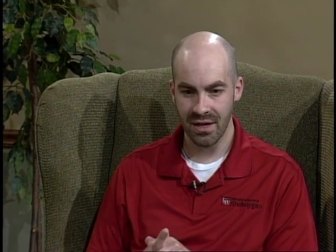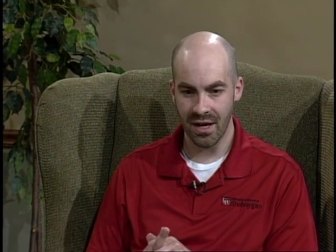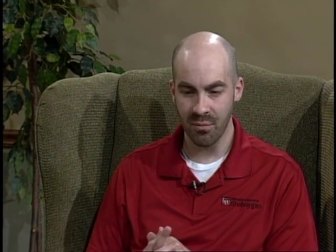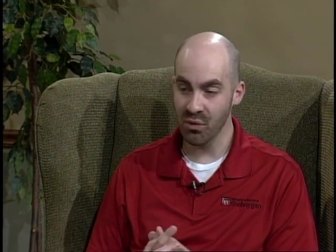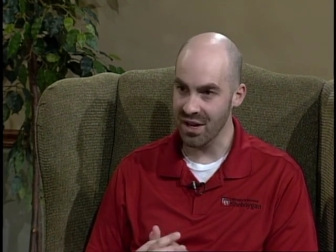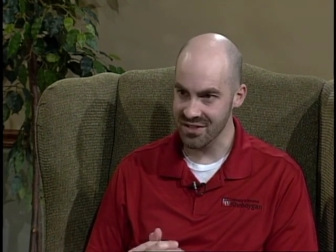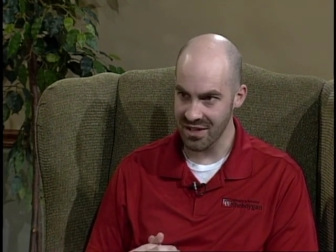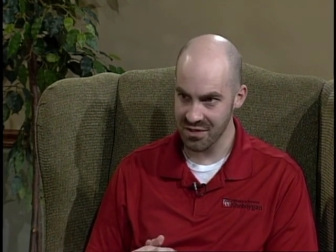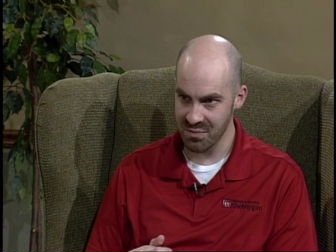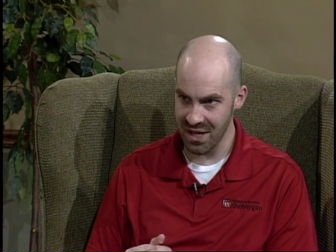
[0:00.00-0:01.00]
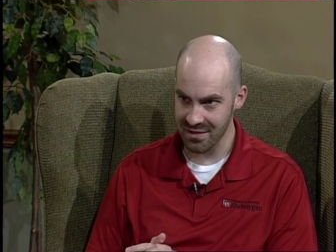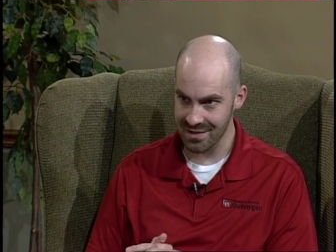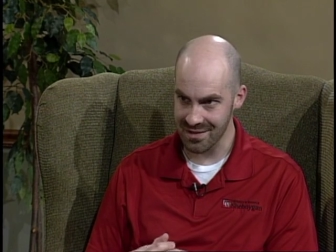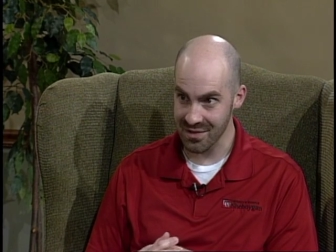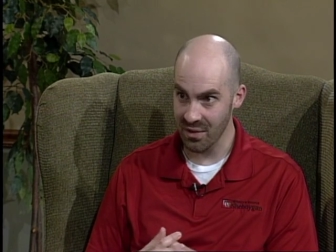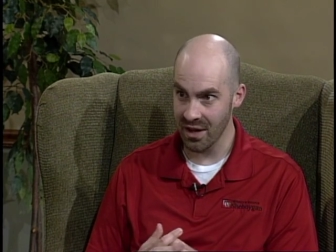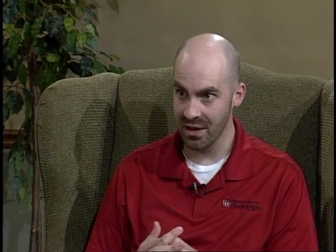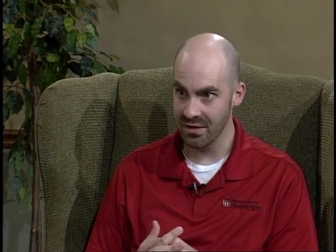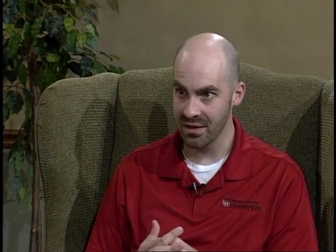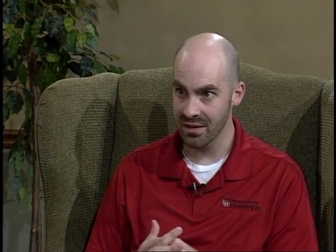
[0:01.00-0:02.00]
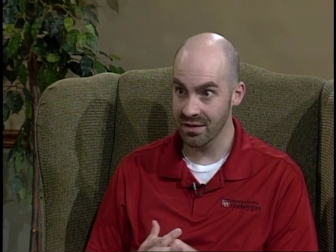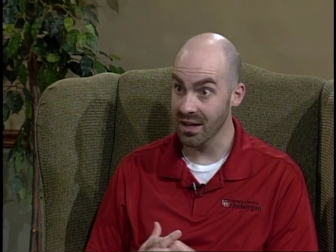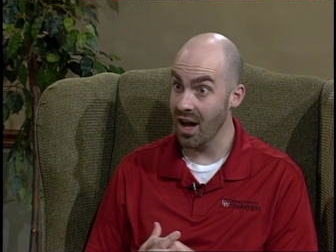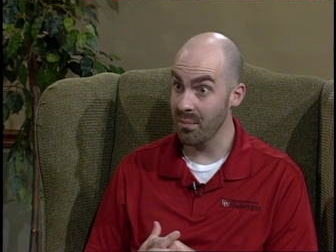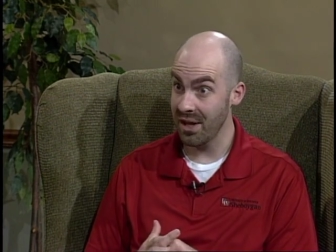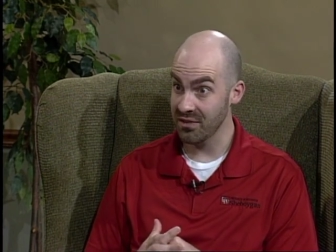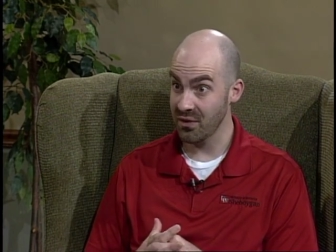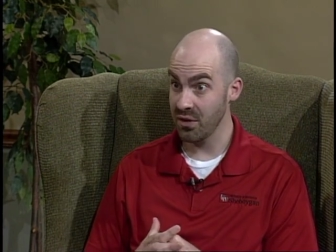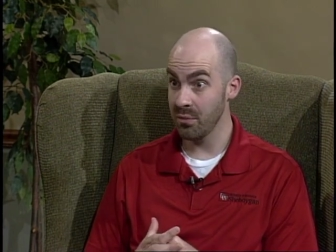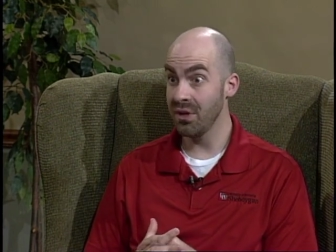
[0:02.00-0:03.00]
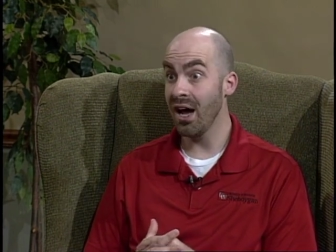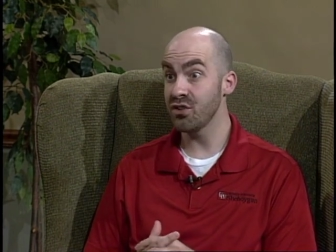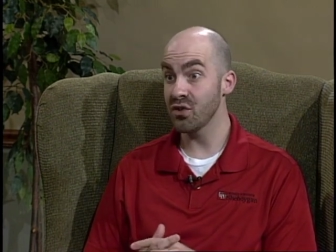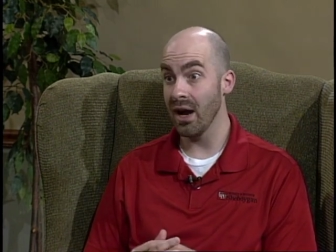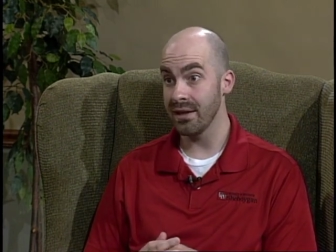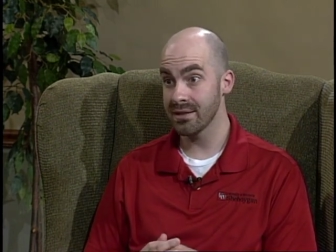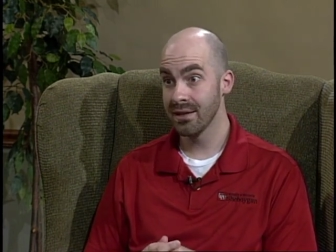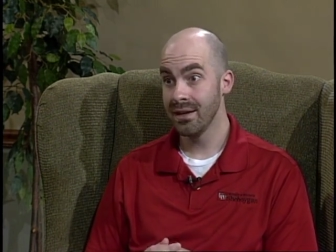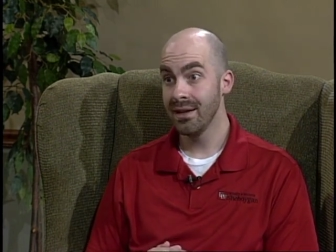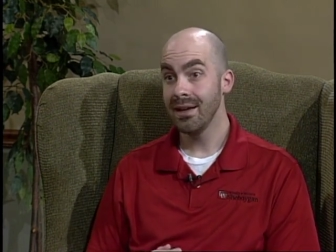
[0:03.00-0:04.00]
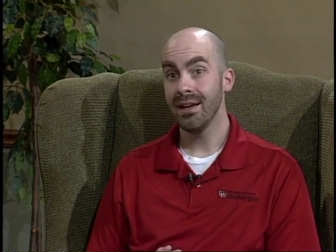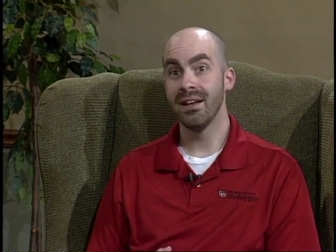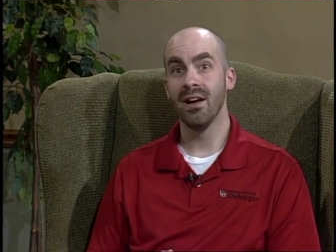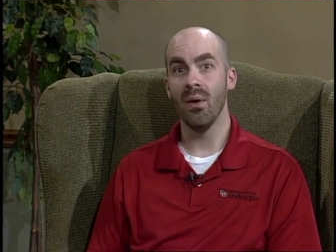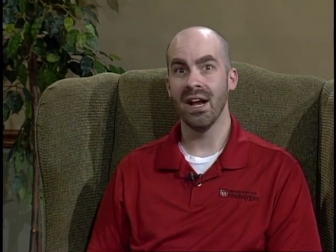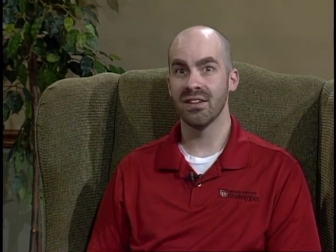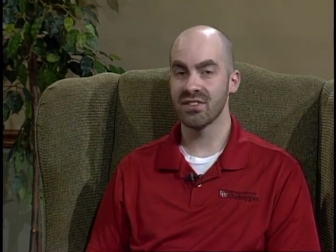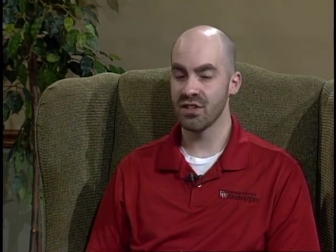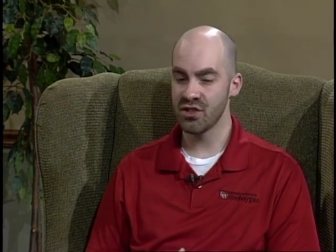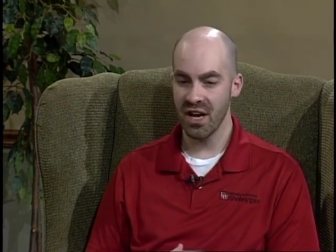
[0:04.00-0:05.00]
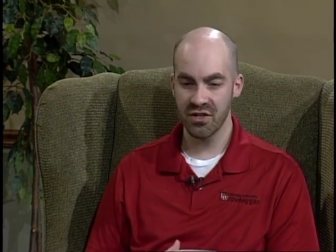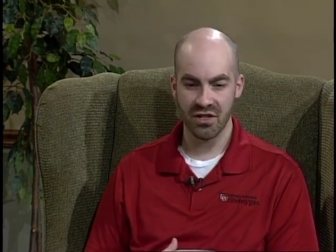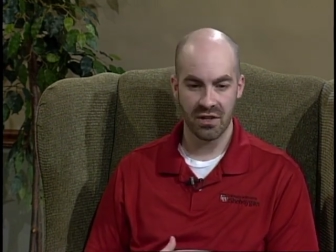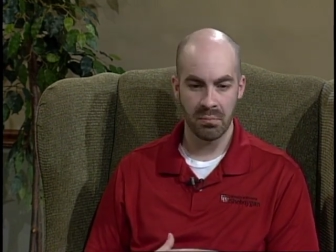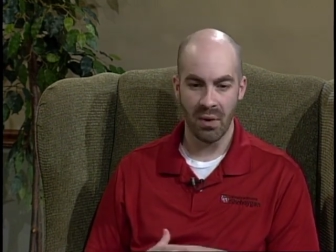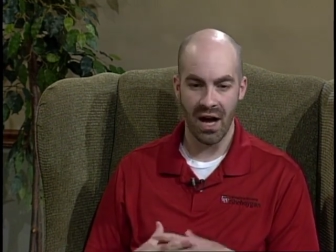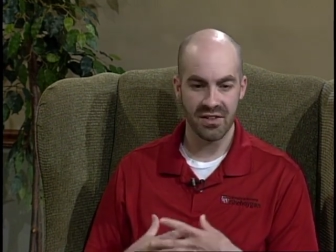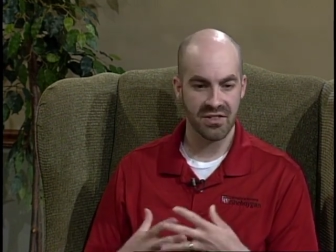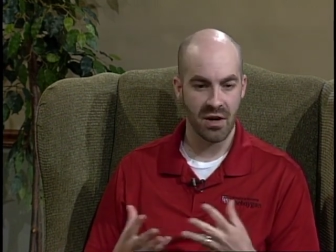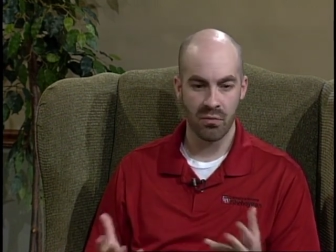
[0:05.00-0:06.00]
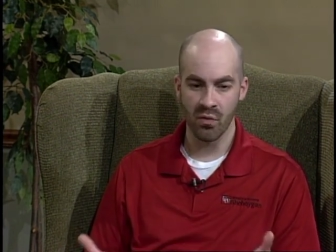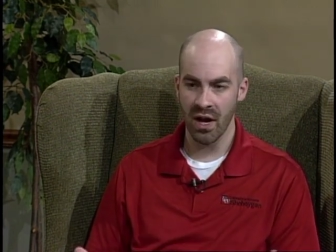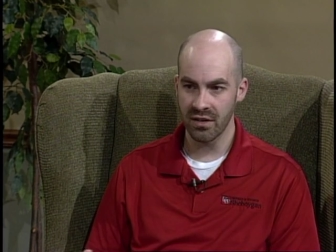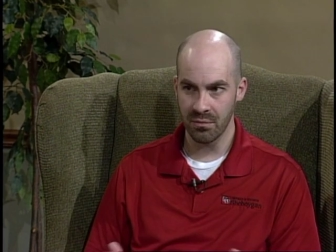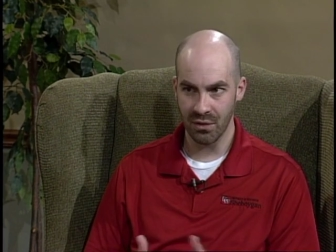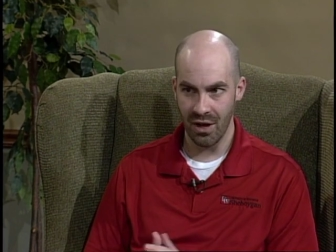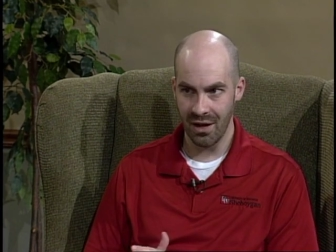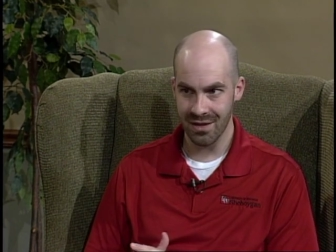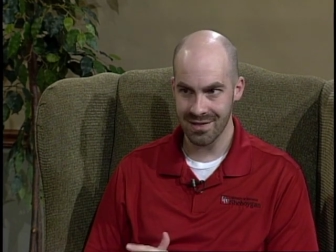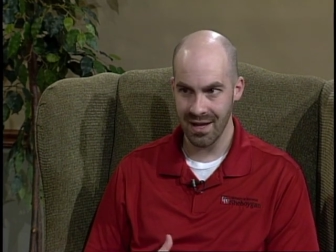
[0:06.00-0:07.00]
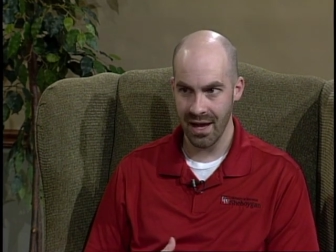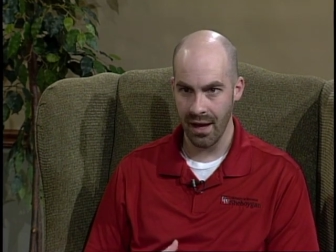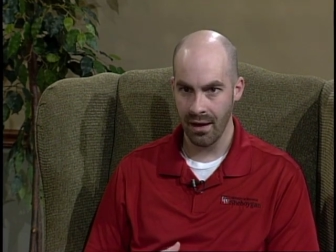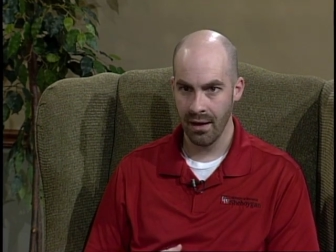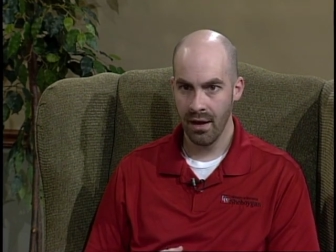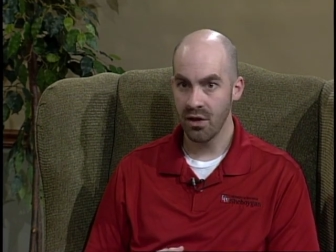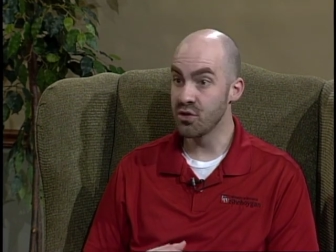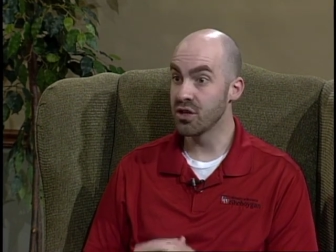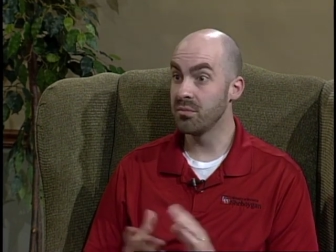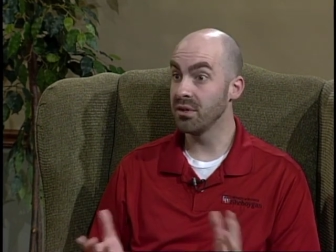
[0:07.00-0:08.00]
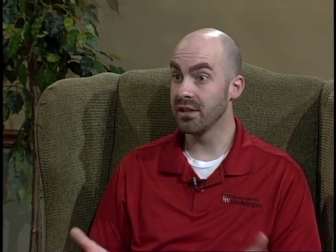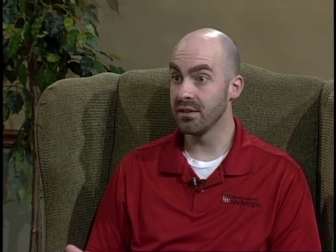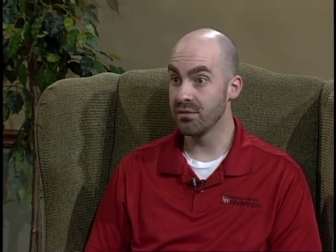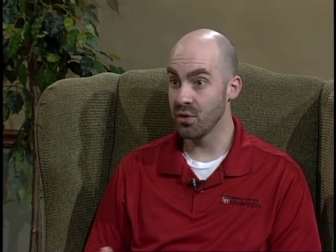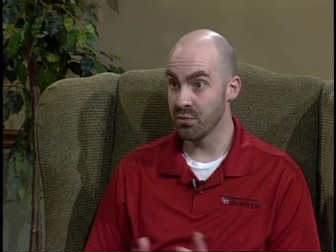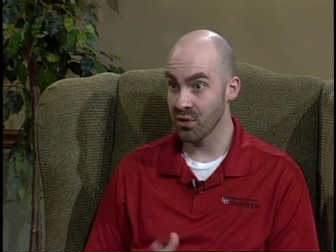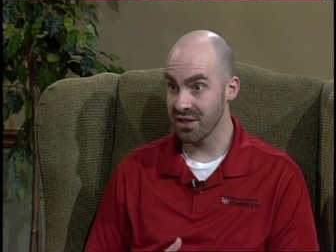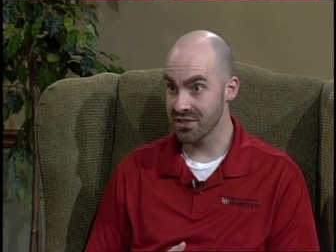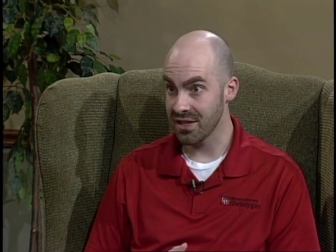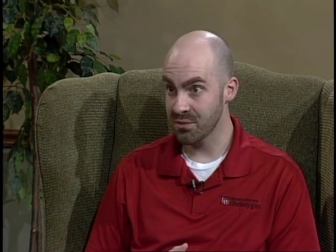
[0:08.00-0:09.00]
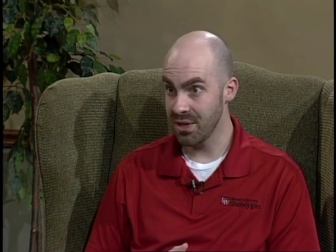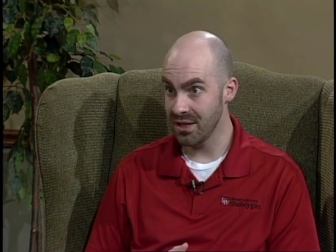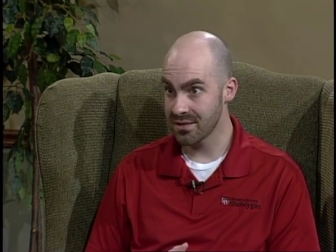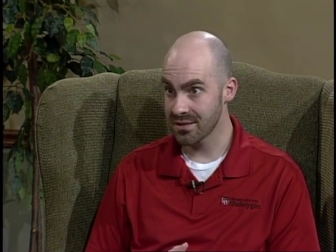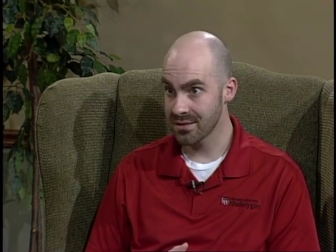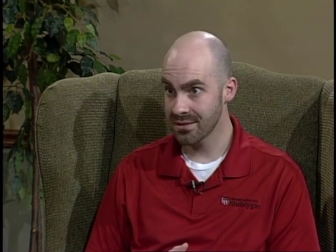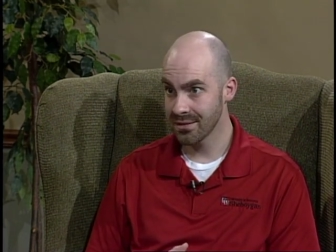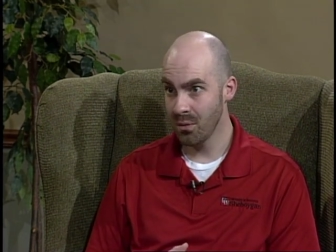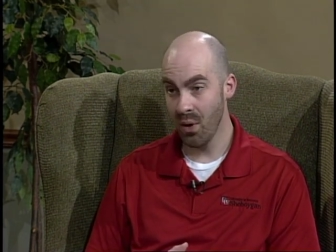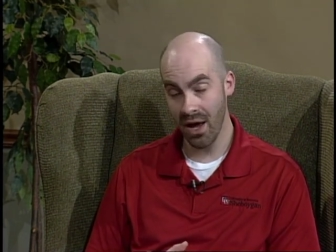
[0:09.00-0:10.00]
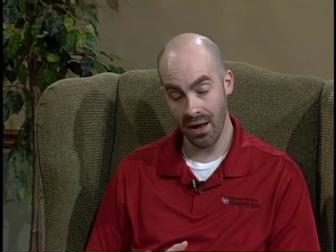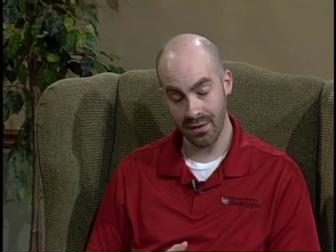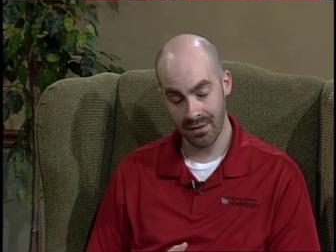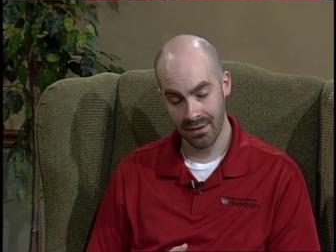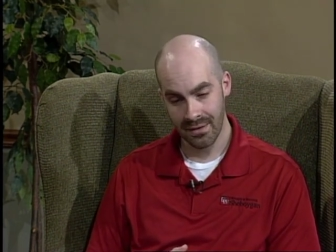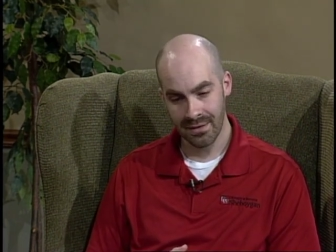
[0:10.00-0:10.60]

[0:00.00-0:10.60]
uh, processed meats and, so, and the, the compound sodium nitrite, mm-hmm. you know, and a suggestion by some random blog saying you should completely avoid processed meats. Well,